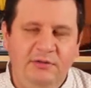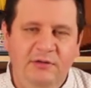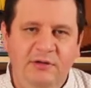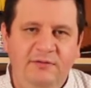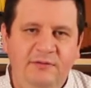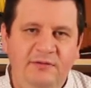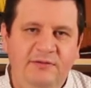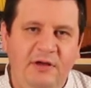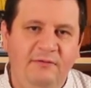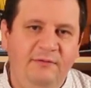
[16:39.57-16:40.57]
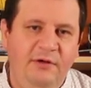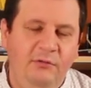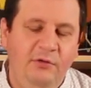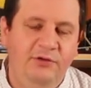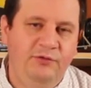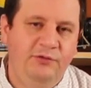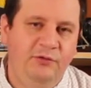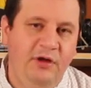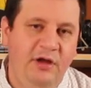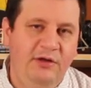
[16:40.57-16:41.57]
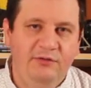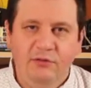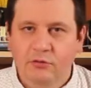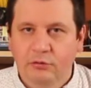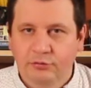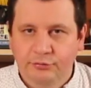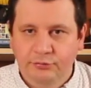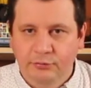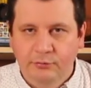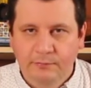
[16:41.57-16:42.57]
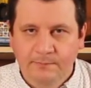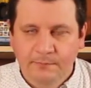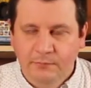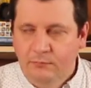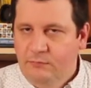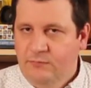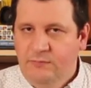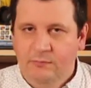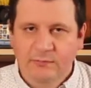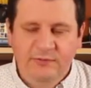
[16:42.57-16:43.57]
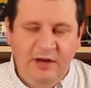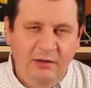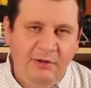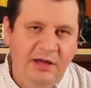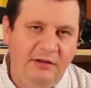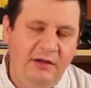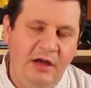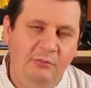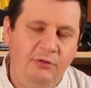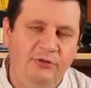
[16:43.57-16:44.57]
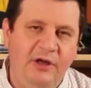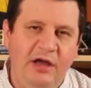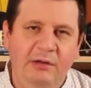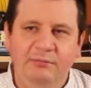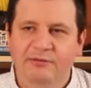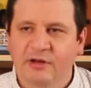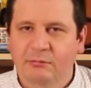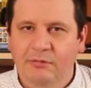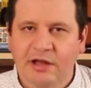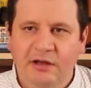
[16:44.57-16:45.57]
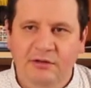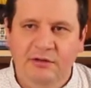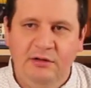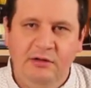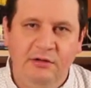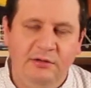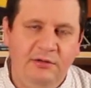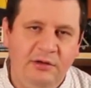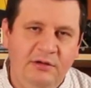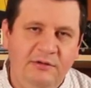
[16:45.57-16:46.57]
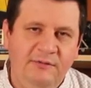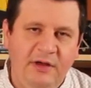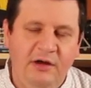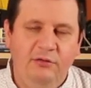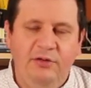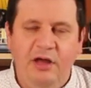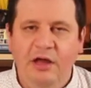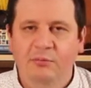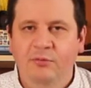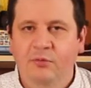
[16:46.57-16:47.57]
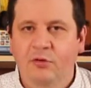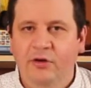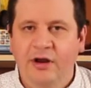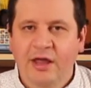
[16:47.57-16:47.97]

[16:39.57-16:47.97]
This is something which is cool to do. Same like the ambrotype, same like the cyanotype, or